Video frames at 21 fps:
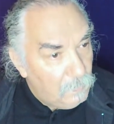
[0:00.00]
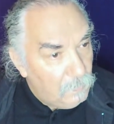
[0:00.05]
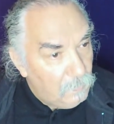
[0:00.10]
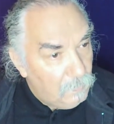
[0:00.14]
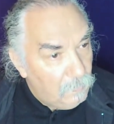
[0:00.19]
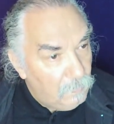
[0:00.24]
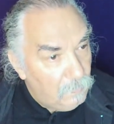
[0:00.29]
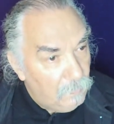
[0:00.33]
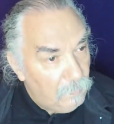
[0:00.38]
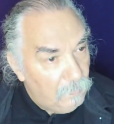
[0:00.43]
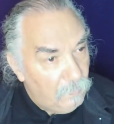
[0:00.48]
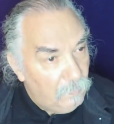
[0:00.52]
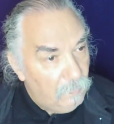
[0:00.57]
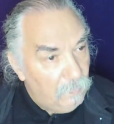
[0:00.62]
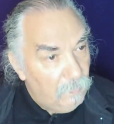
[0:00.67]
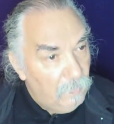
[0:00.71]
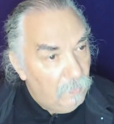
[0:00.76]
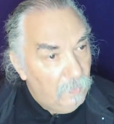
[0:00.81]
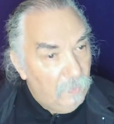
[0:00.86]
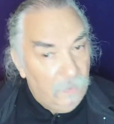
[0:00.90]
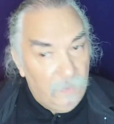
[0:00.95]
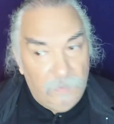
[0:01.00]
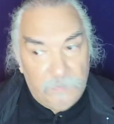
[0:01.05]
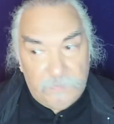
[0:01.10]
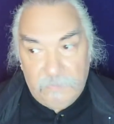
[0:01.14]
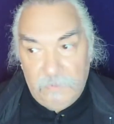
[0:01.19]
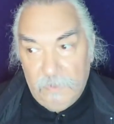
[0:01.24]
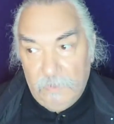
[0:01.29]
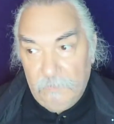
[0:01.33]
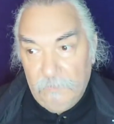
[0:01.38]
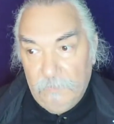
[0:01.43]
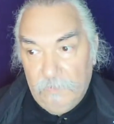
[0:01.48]
Hmm. It's
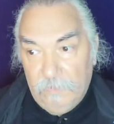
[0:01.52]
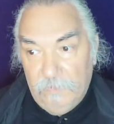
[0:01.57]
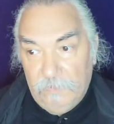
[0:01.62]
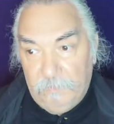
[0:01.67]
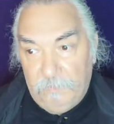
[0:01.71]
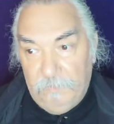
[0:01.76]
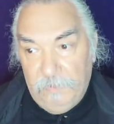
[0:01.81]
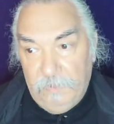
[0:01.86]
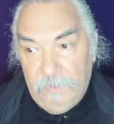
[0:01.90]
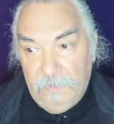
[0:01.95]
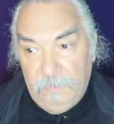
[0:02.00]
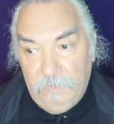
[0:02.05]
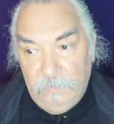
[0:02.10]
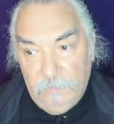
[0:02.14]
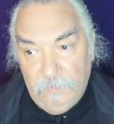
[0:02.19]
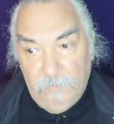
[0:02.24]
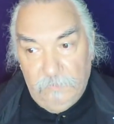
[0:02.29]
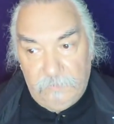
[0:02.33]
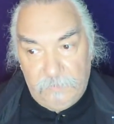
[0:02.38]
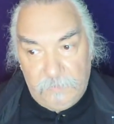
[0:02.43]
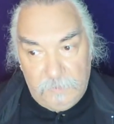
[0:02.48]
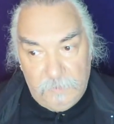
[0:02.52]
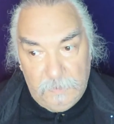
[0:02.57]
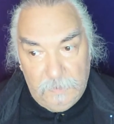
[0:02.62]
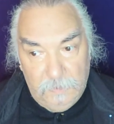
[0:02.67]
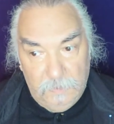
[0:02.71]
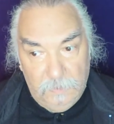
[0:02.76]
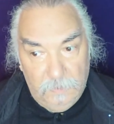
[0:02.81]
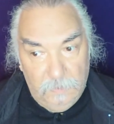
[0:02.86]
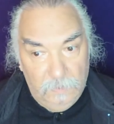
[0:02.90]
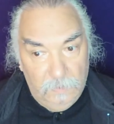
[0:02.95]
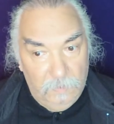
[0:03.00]
not what is being used
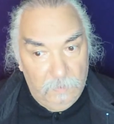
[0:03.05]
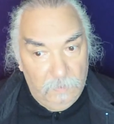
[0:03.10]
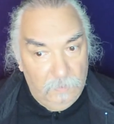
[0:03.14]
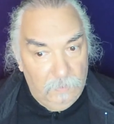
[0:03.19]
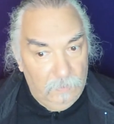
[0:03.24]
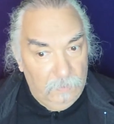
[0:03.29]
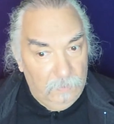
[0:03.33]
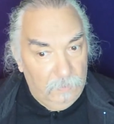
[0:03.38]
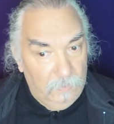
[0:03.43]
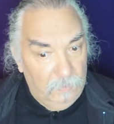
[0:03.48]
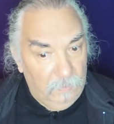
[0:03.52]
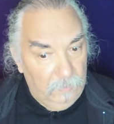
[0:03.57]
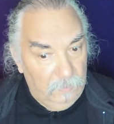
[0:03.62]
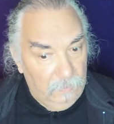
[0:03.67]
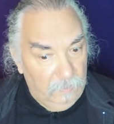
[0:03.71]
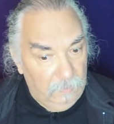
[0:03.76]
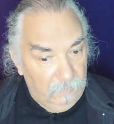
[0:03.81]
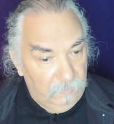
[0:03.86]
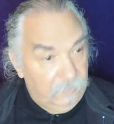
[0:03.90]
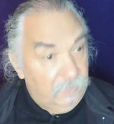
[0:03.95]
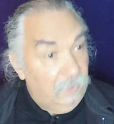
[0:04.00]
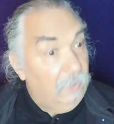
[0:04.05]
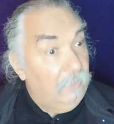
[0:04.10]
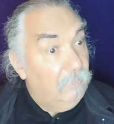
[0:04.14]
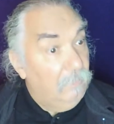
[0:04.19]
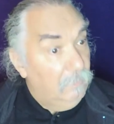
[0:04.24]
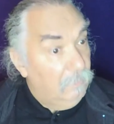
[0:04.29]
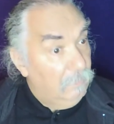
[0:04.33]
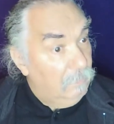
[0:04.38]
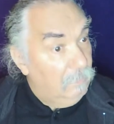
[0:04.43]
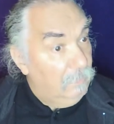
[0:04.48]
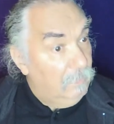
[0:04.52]
in
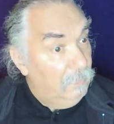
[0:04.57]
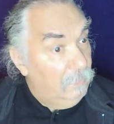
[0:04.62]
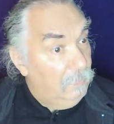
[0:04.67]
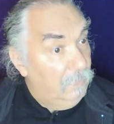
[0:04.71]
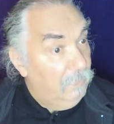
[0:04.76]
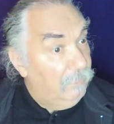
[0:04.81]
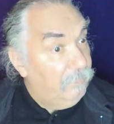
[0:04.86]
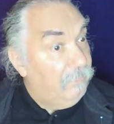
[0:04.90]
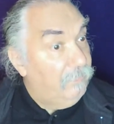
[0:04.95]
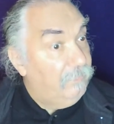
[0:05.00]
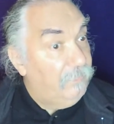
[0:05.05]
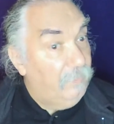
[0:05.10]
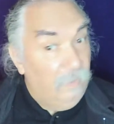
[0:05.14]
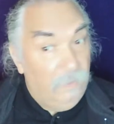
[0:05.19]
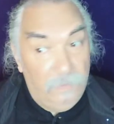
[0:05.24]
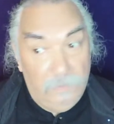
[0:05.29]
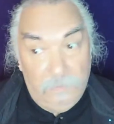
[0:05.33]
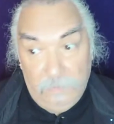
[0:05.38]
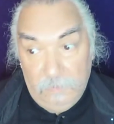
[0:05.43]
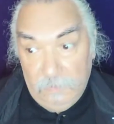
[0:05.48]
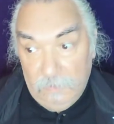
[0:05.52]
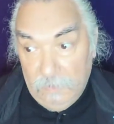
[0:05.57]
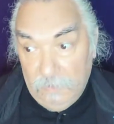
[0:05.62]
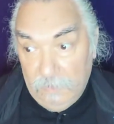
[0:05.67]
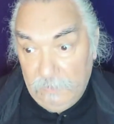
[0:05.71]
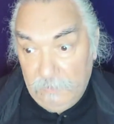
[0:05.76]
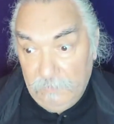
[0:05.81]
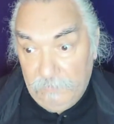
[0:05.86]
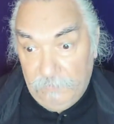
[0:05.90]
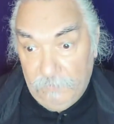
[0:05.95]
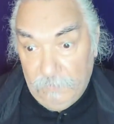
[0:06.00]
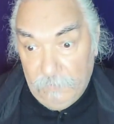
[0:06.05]
general in society
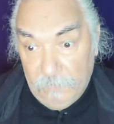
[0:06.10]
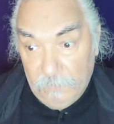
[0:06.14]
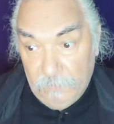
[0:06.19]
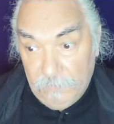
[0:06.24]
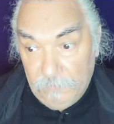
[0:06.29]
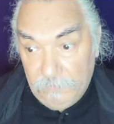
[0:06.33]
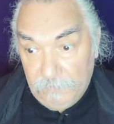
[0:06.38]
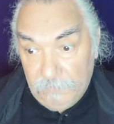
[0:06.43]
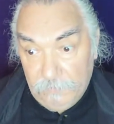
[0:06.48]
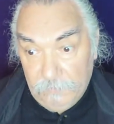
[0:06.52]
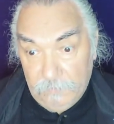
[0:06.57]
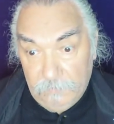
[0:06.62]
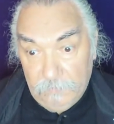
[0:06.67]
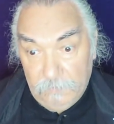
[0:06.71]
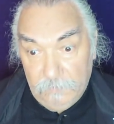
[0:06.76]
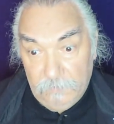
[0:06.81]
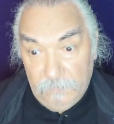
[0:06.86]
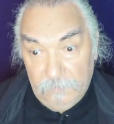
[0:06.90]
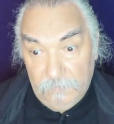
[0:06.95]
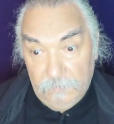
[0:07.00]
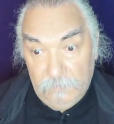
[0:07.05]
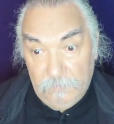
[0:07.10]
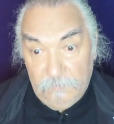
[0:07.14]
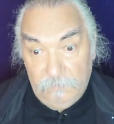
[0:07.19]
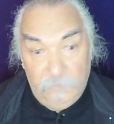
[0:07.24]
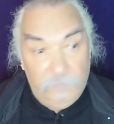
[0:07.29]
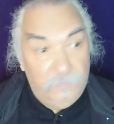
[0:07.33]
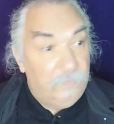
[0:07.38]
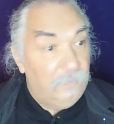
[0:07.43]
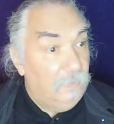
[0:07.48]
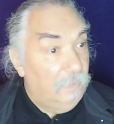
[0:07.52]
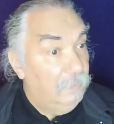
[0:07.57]
as a form of
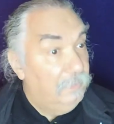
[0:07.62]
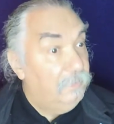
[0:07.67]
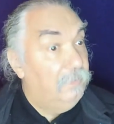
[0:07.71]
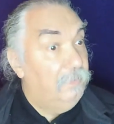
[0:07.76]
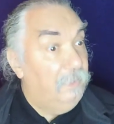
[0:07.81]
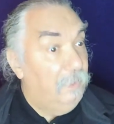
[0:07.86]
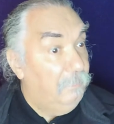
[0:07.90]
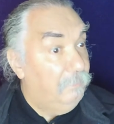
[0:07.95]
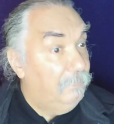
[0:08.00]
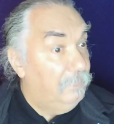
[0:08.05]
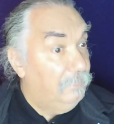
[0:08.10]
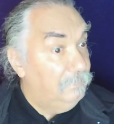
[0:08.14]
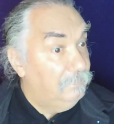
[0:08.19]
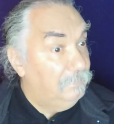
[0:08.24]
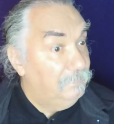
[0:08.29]
musical entertainment